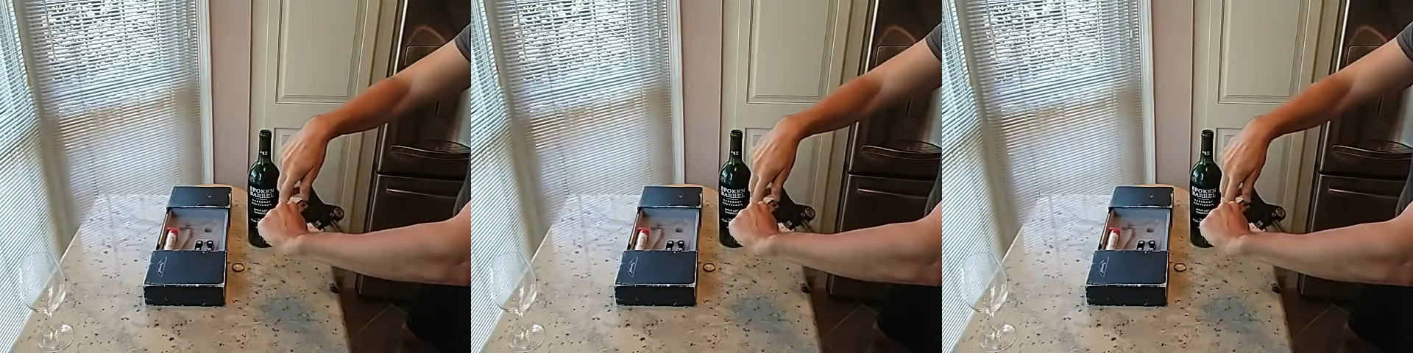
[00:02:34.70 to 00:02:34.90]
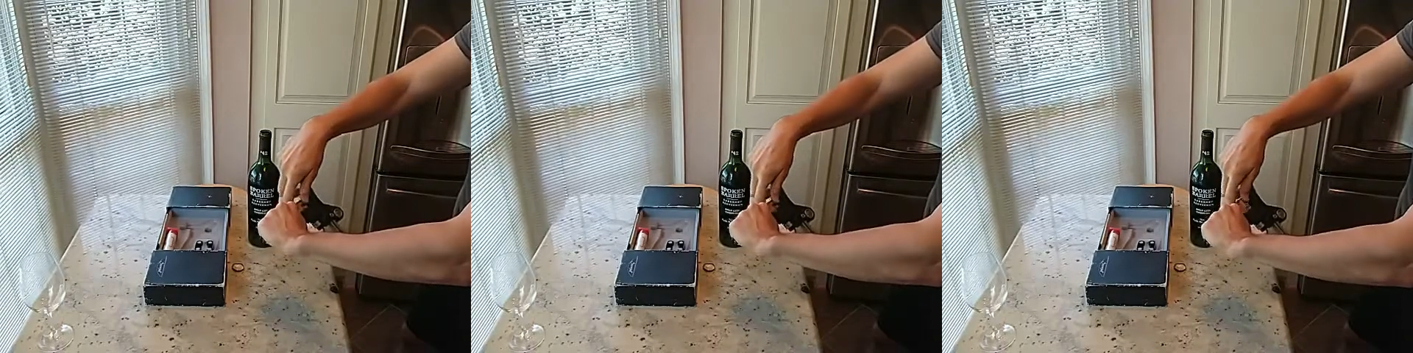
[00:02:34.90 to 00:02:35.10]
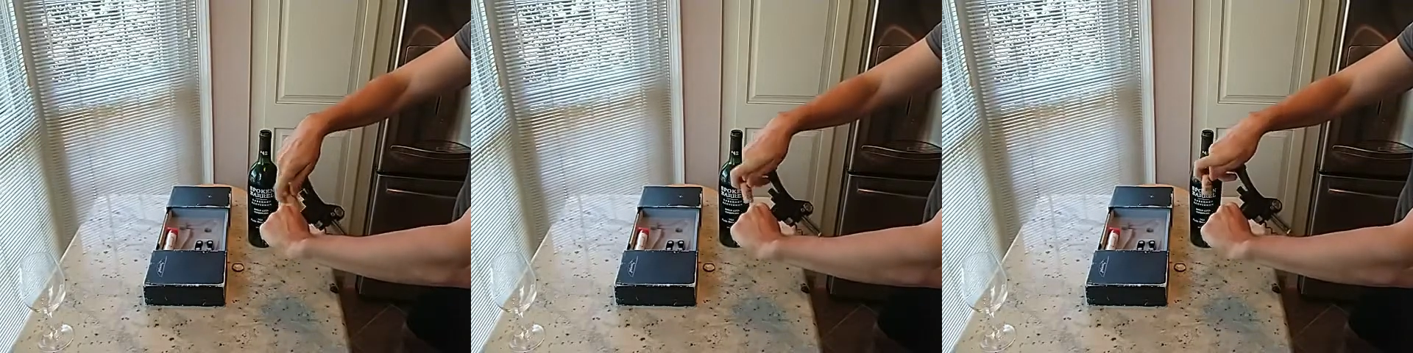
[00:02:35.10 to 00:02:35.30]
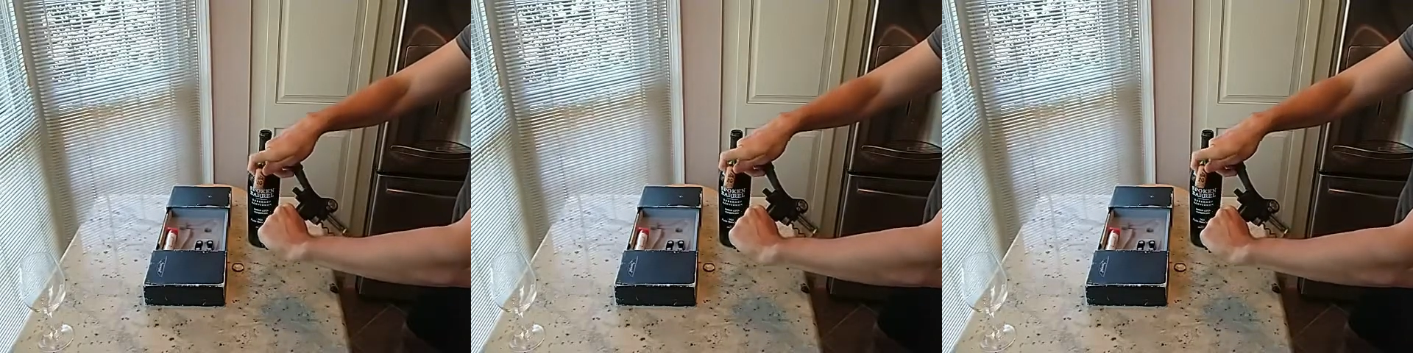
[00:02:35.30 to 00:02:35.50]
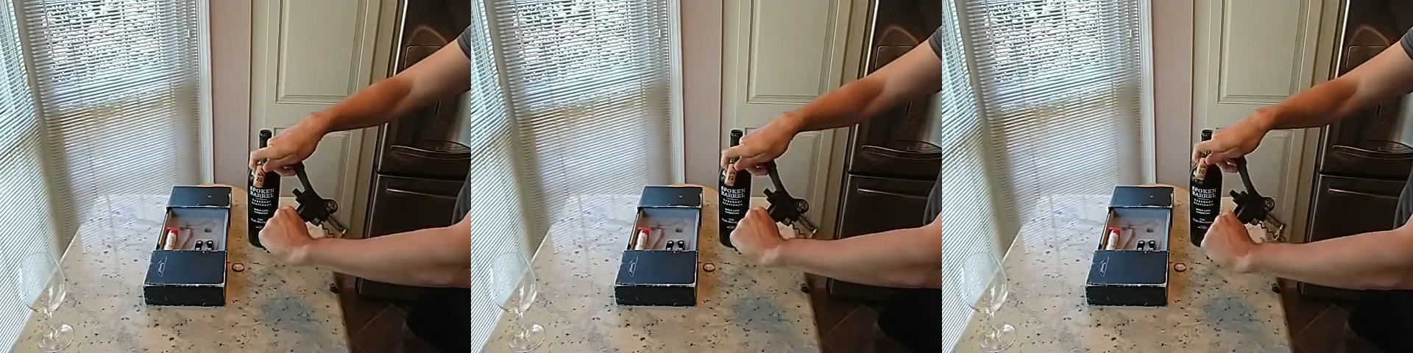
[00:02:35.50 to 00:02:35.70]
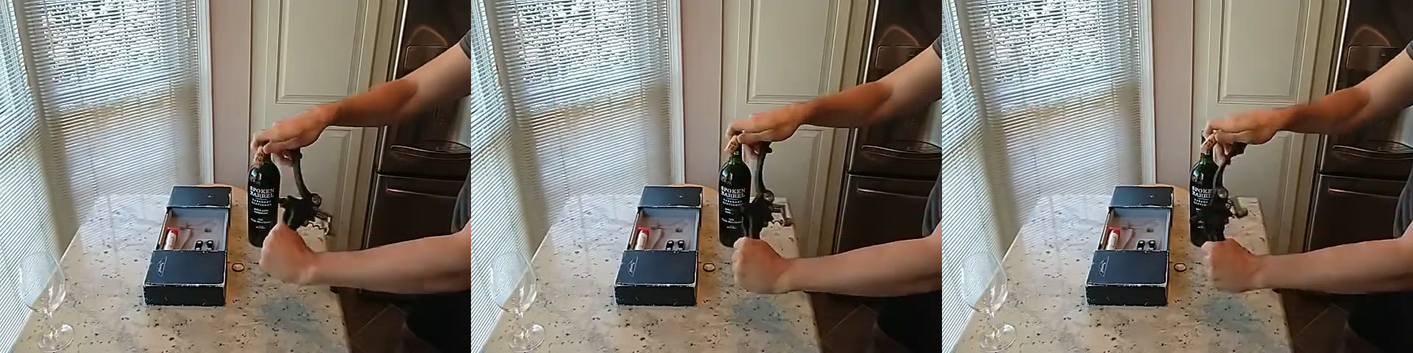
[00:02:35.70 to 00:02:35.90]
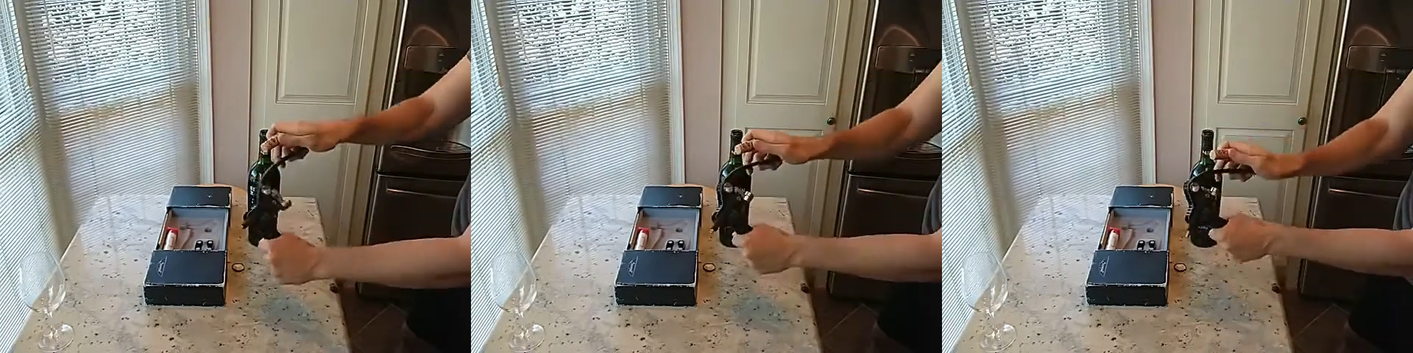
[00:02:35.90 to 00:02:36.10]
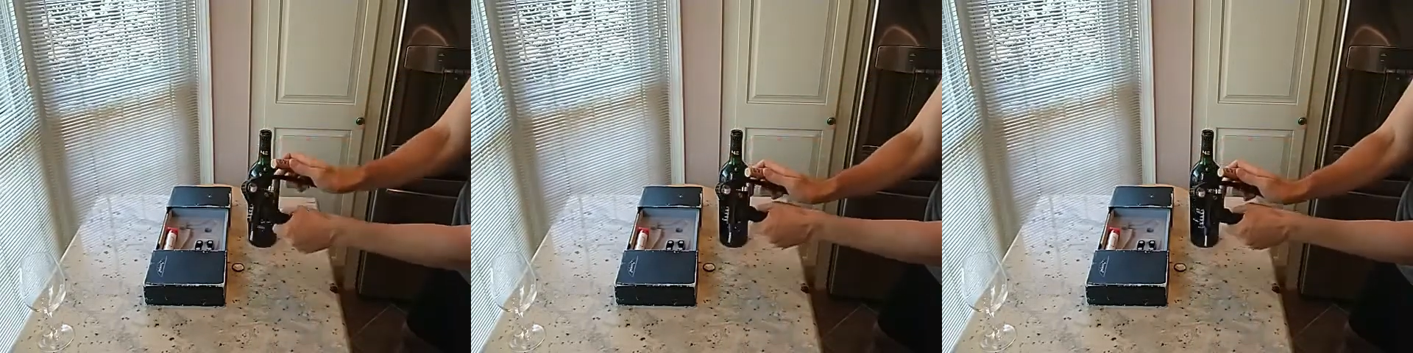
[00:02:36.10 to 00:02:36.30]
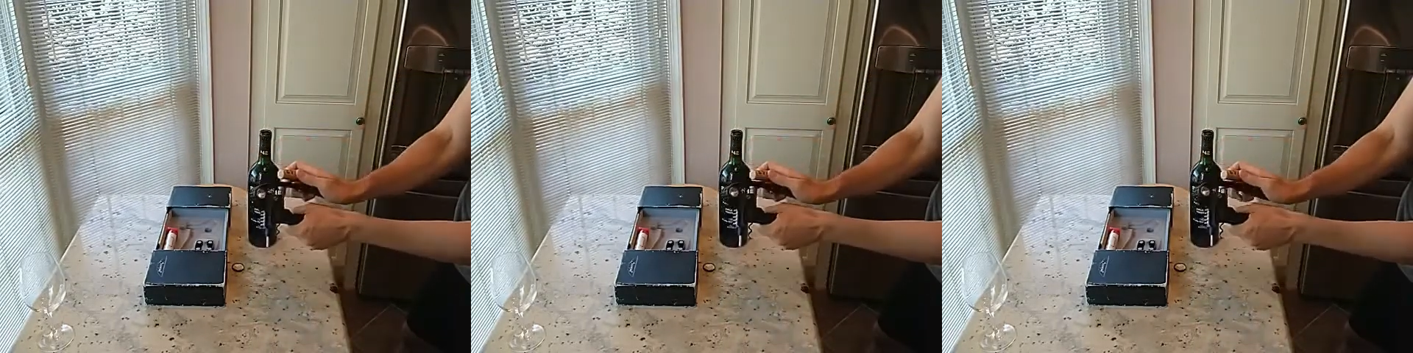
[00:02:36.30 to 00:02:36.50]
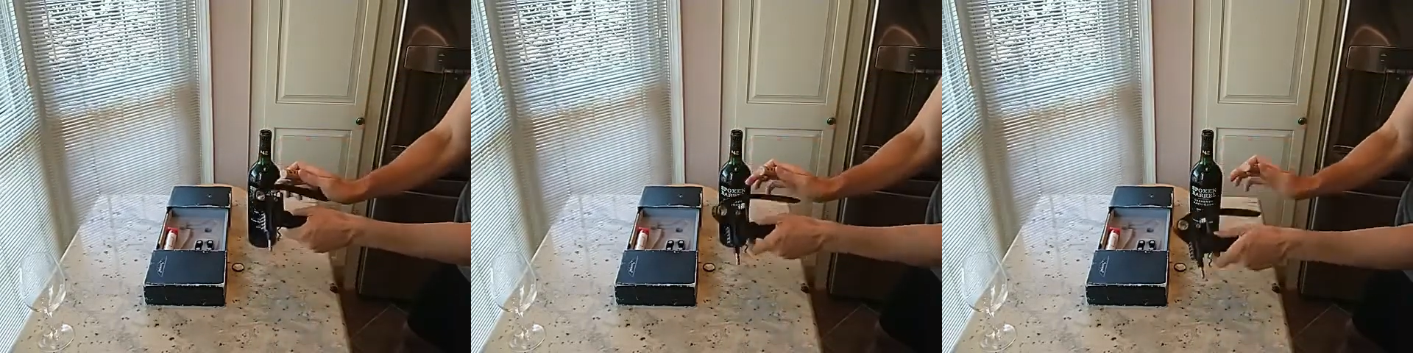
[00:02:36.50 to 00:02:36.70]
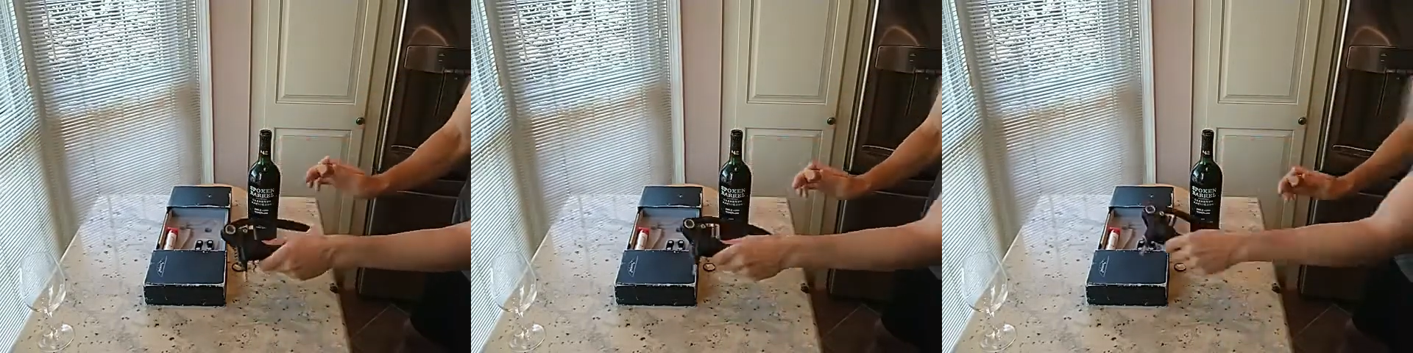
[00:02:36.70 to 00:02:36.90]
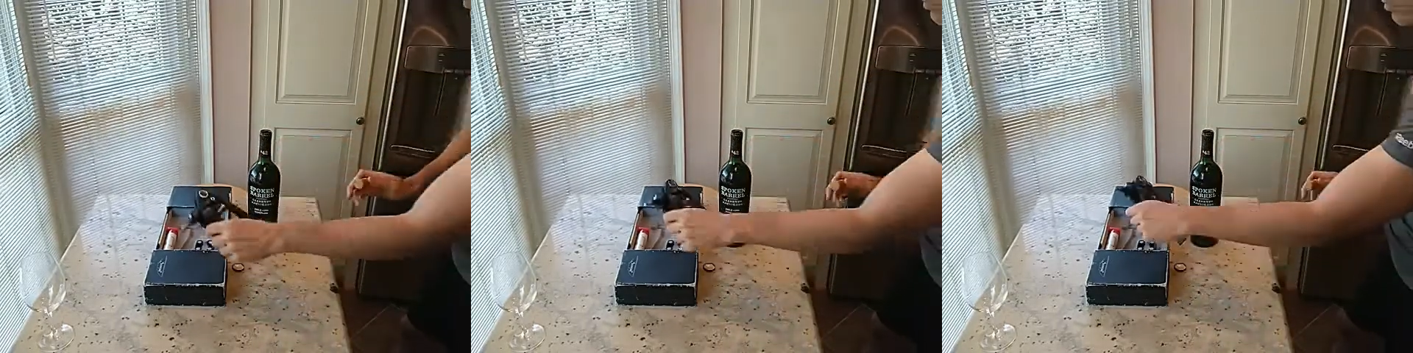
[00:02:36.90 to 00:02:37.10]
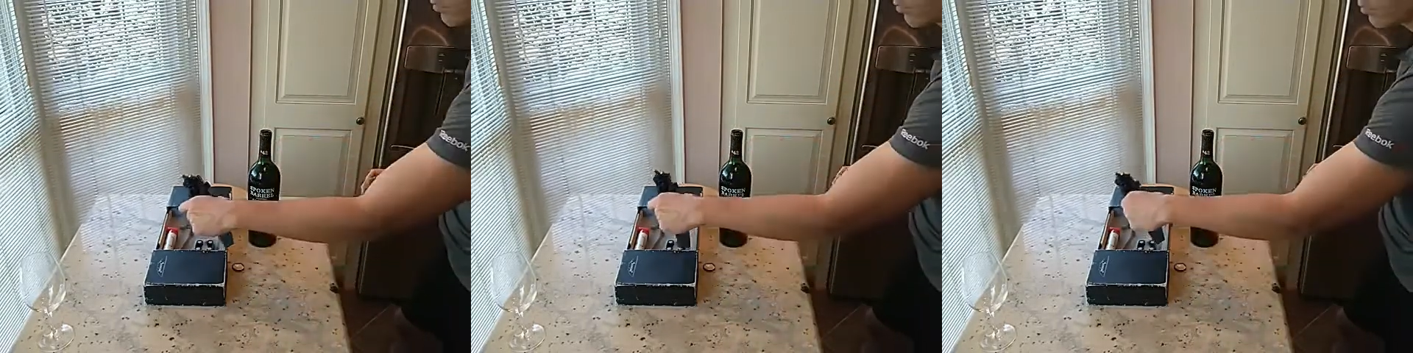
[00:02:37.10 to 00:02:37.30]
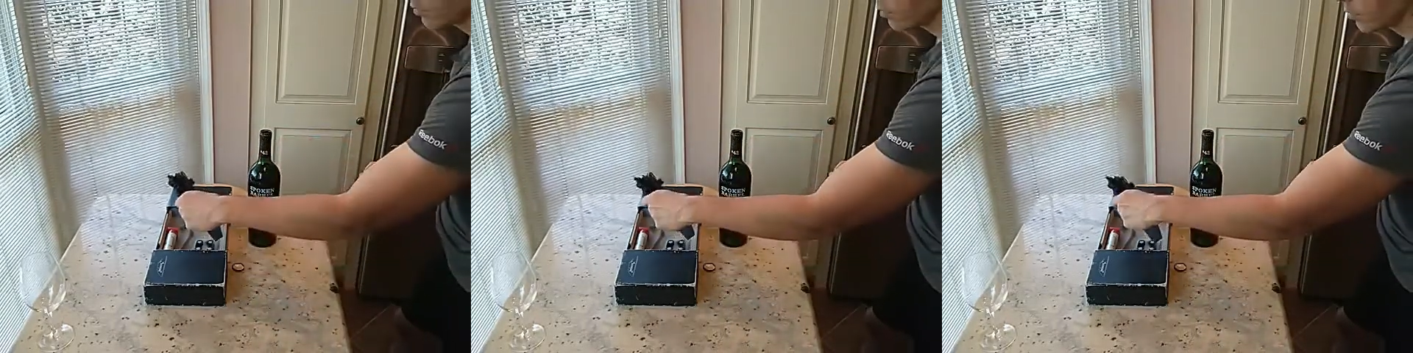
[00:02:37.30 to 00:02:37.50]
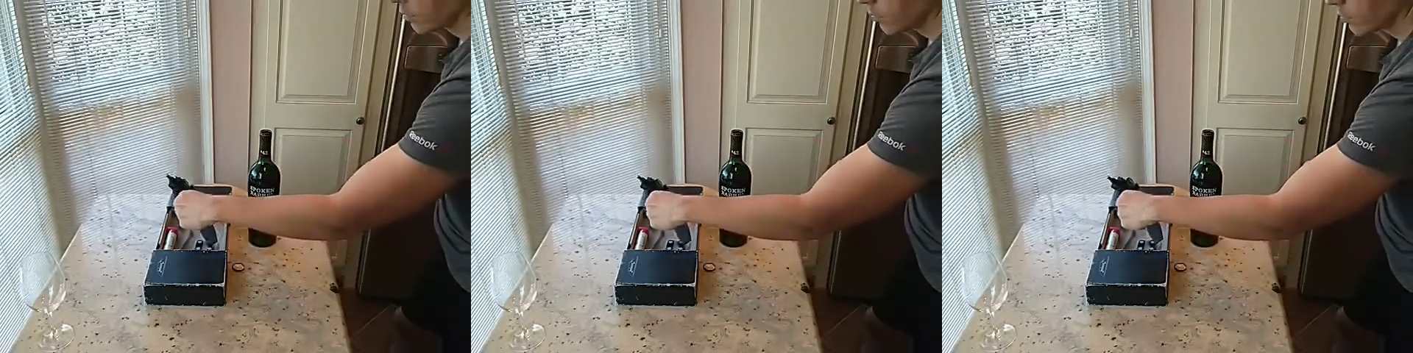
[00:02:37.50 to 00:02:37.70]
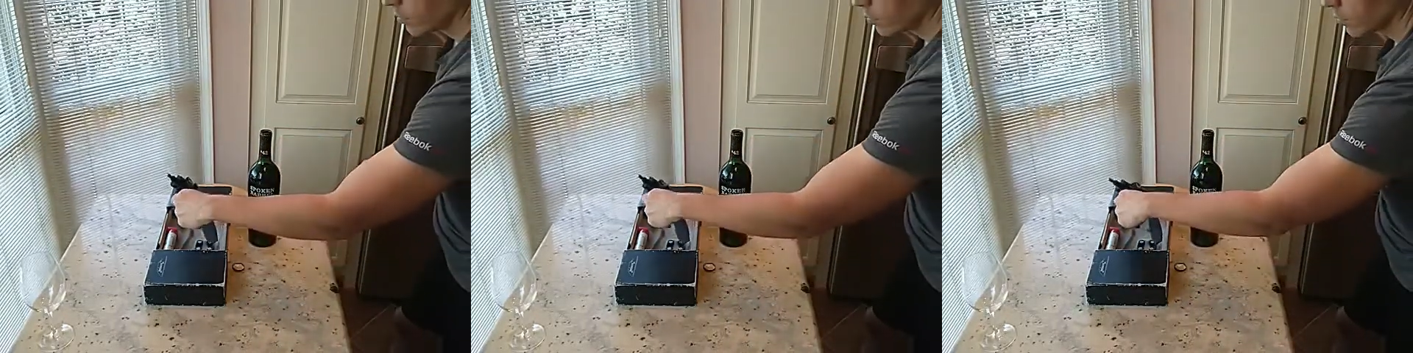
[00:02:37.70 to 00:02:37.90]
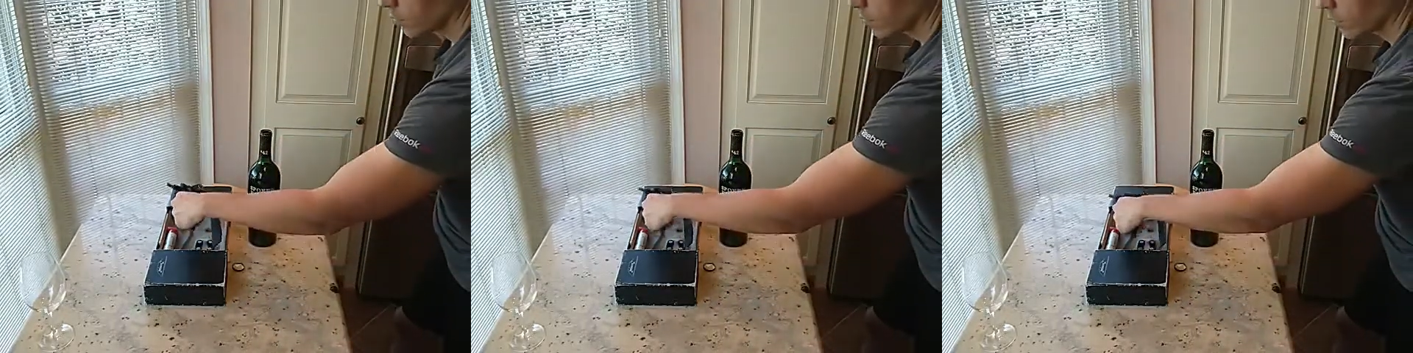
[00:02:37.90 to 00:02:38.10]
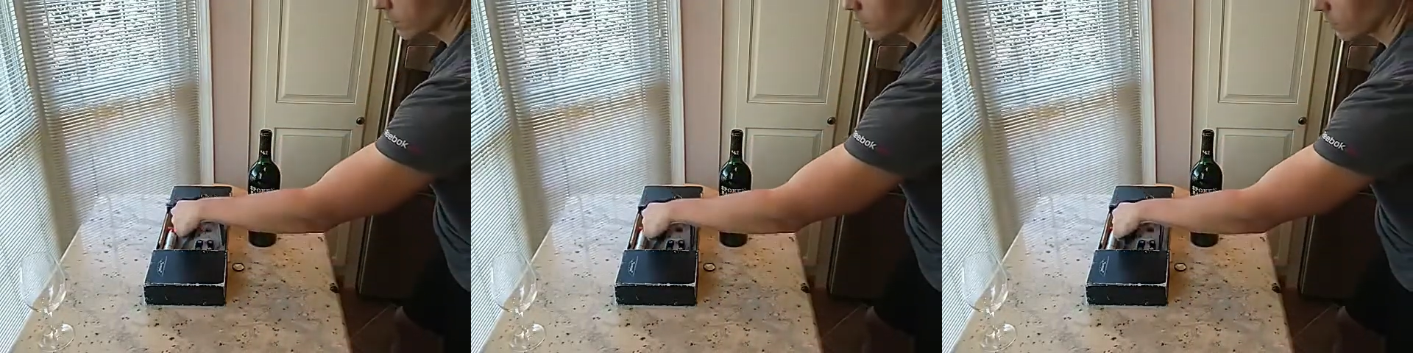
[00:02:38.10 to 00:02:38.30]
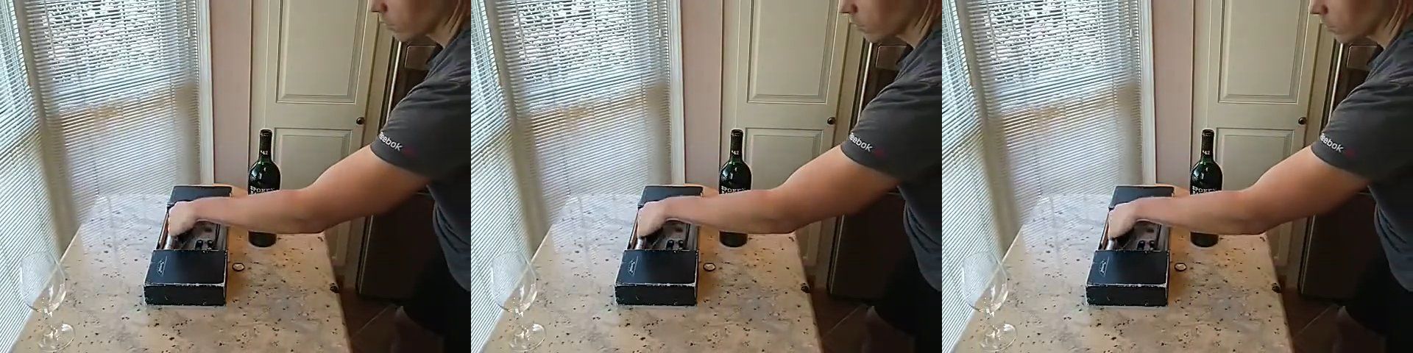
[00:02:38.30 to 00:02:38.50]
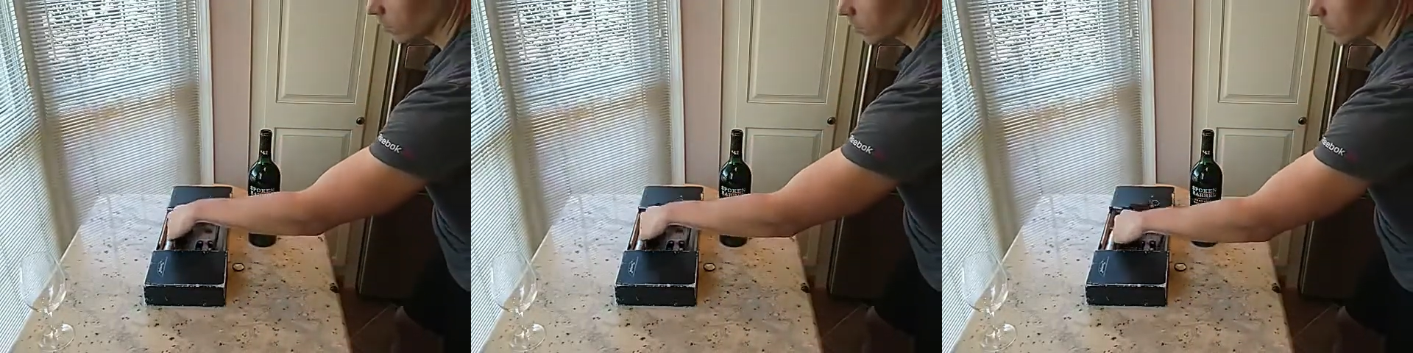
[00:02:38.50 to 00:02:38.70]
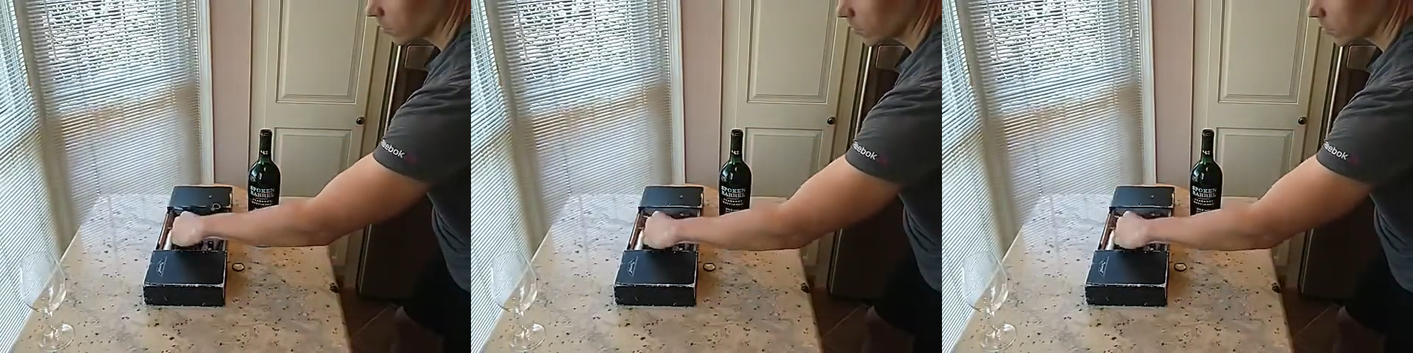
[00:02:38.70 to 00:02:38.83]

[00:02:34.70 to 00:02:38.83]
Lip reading: (no speaker visible)